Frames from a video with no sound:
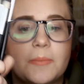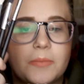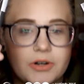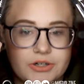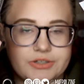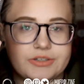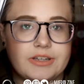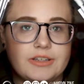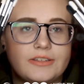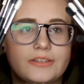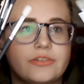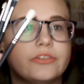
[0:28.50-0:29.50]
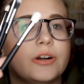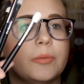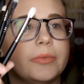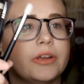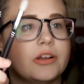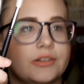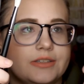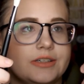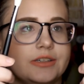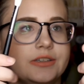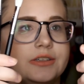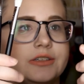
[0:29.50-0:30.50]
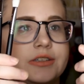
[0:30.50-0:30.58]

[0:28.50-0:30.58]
brush sets from Ulta,